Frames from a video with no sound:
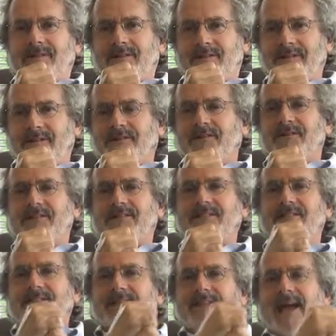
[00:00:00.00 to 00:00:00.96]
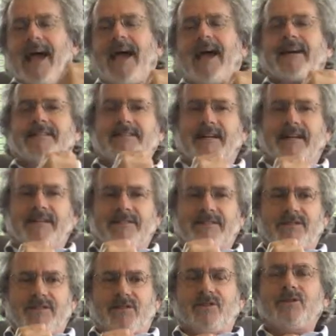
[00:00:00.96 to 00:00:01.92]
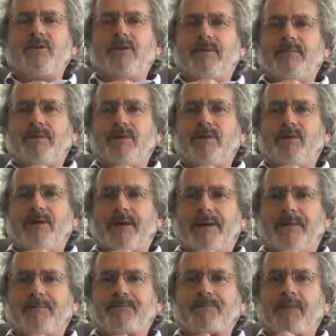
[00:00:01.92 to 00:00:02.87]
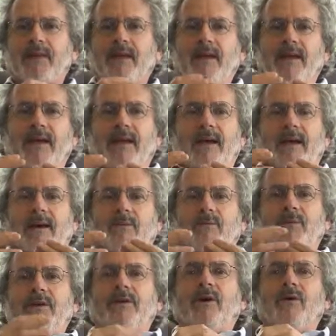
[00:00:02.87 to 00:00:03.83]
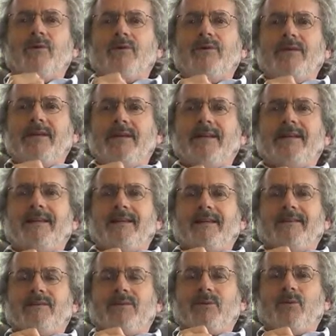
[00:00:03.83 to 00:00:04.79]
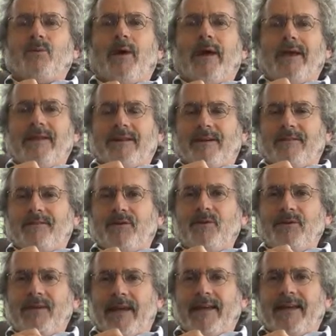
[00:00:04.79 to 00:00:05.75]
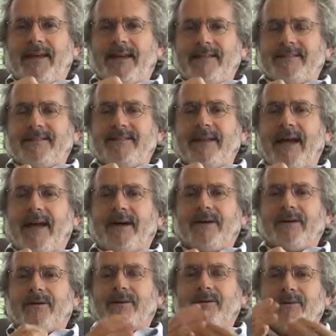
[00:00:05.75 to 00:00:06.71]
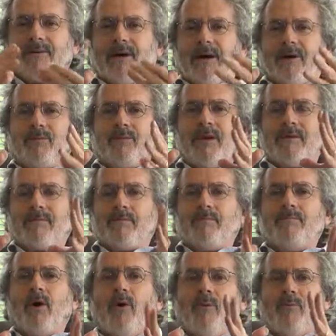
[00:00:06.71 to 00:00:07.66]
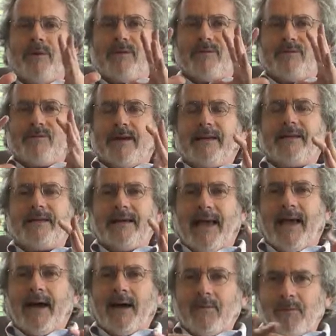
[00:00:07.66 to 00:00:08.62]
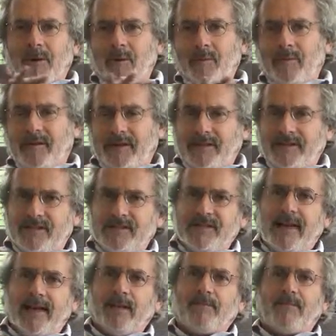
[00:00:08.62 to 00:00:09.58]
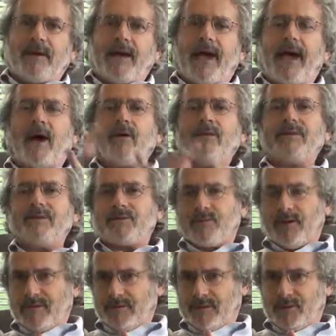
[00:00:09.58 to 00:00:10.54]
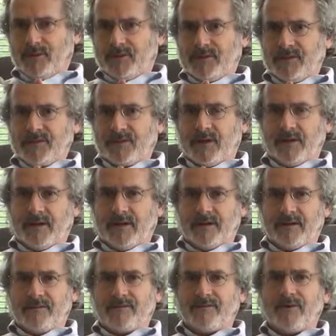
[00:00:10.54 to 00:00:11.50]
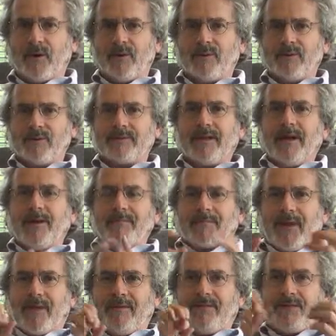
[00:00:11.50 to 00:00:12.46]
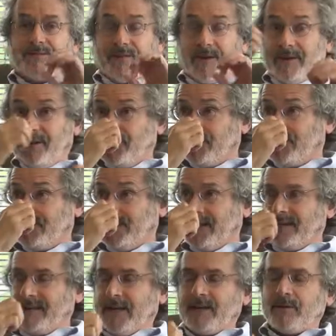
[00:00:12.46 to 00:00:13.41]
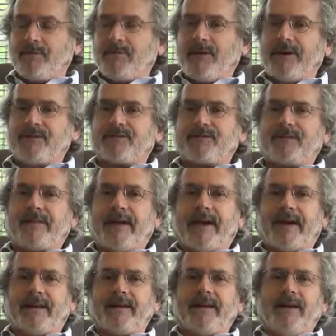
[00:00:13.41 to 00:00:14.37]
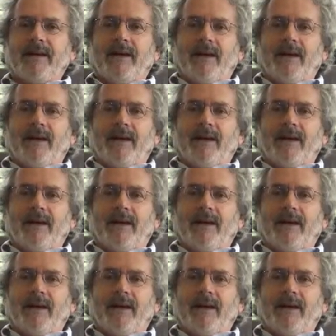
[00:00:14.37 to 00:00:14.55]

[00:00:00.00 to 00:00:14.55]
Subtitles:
differences in access to computing. We don't need to wait a few decades now. We have a moment right now where we can shape how this revolution is going to unfold. And there's very interesting data points for that.